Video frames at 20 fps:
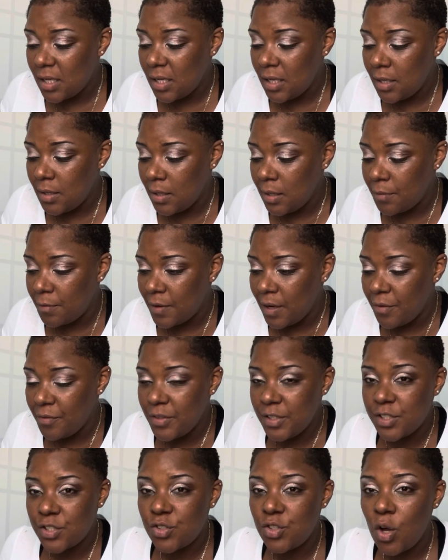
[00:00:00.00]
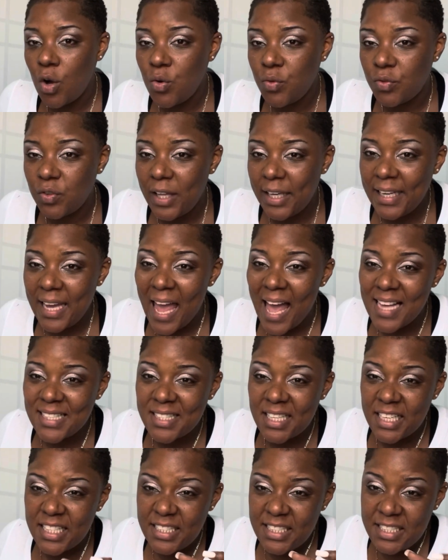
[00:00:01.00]
if every snowflake has
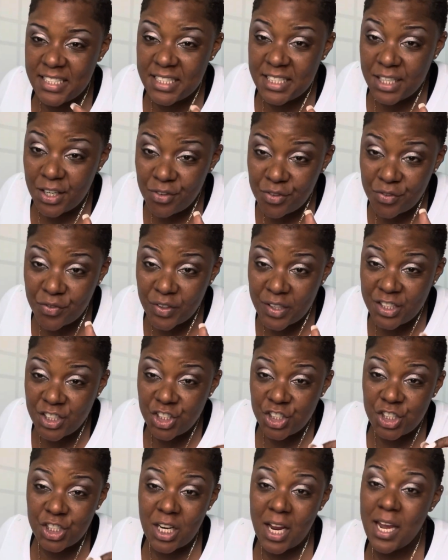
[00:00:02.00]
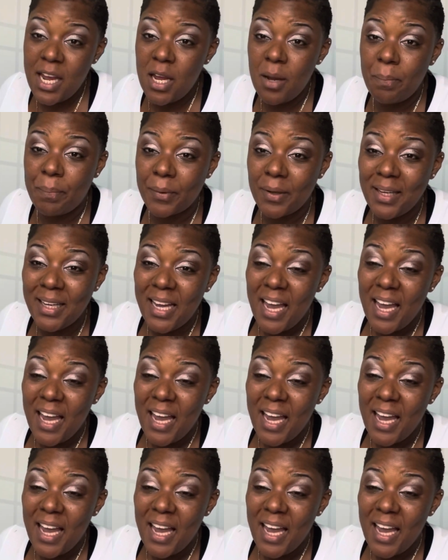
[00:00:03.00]
a different shape,